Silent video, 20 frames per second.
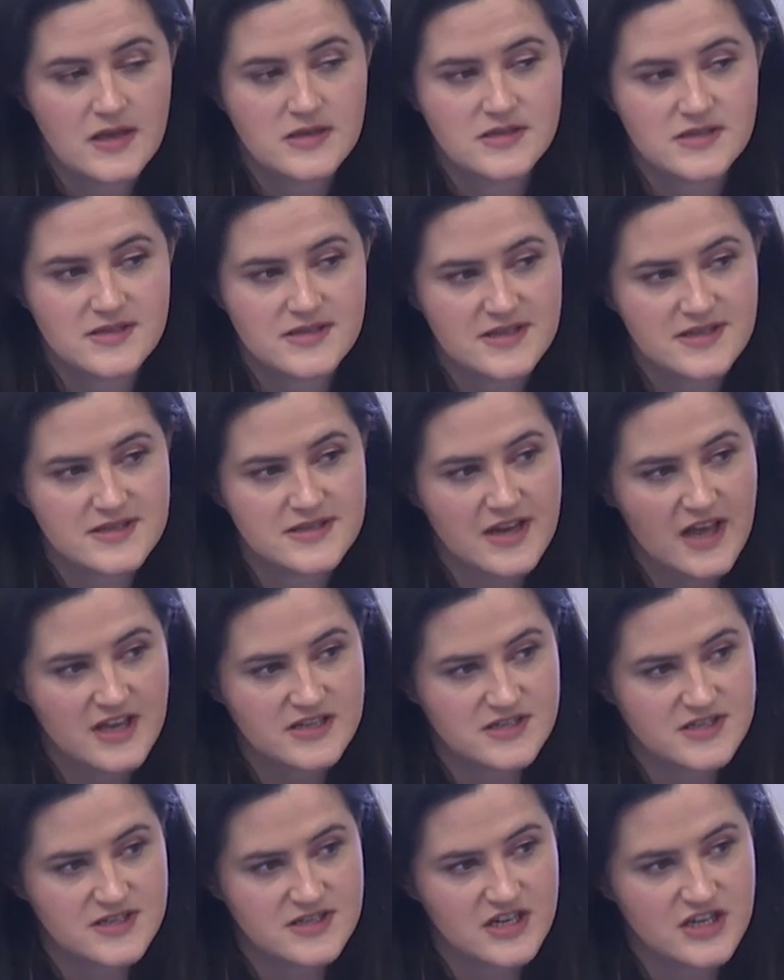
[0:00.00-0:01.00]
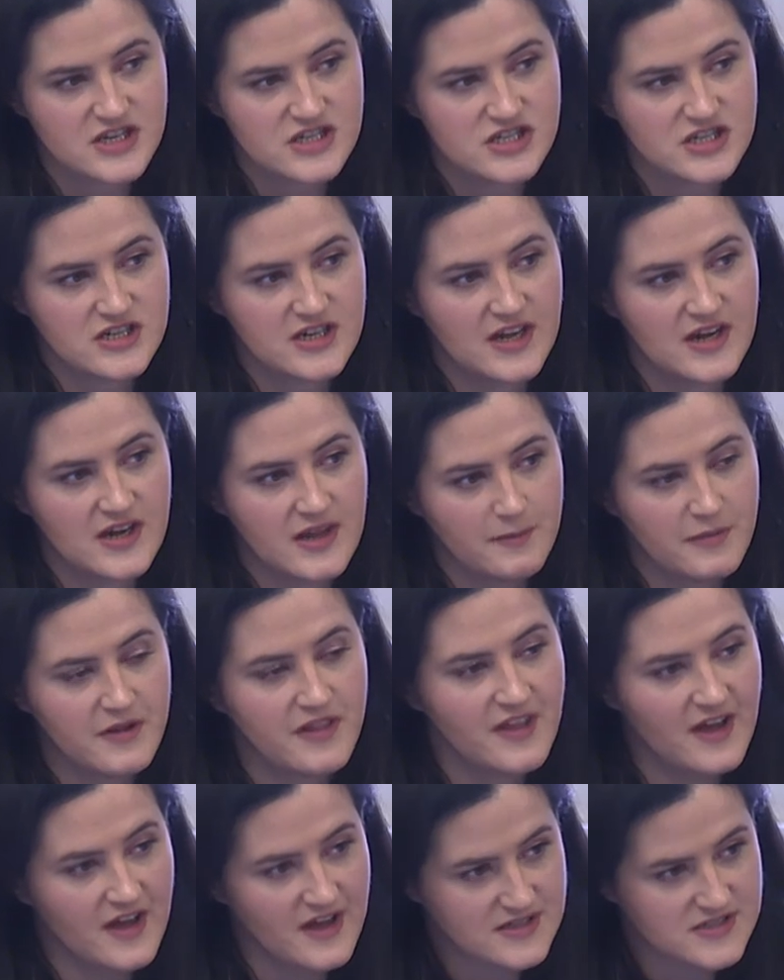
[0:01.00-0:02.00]
Does this legislation we'll enable
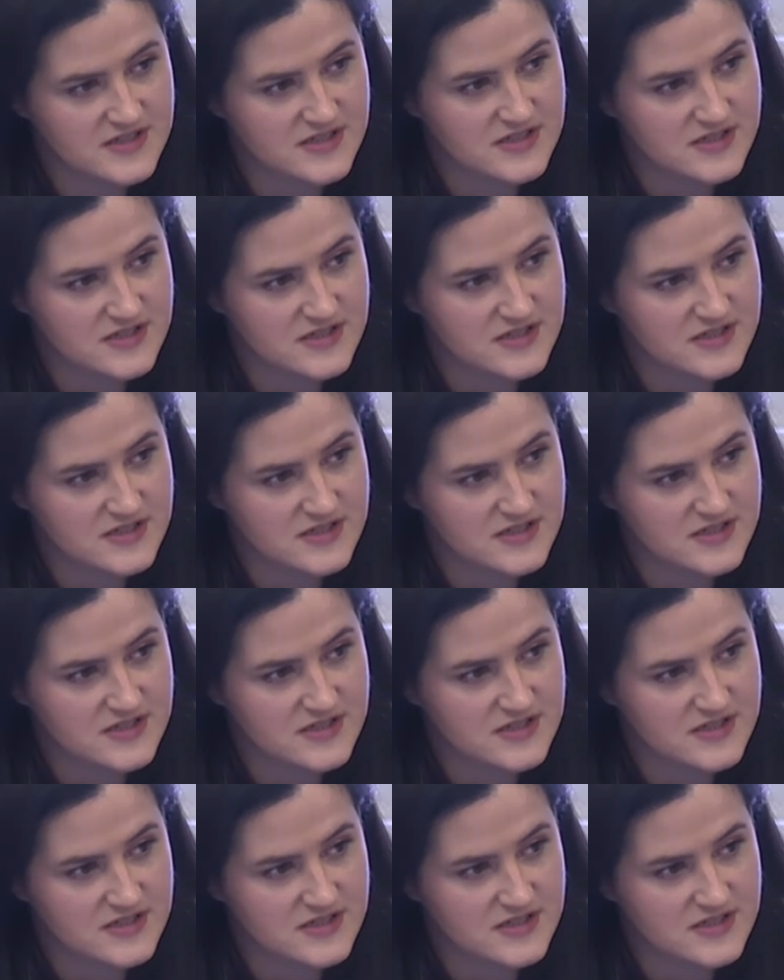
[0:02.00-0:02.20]
that? We'll give the that? Minister